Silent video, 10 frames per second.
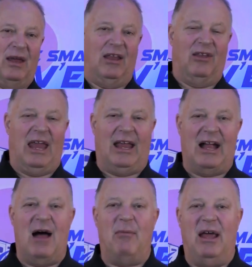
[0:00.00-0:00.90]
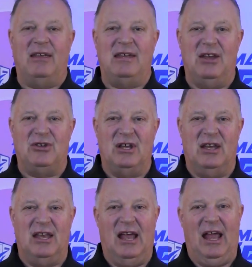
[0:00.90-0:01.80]
It got my
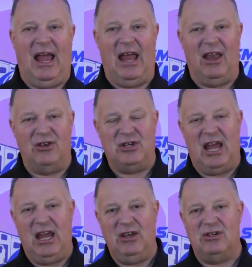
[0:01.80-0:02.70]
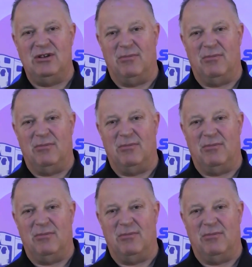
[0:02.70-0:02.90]
attention, and it changed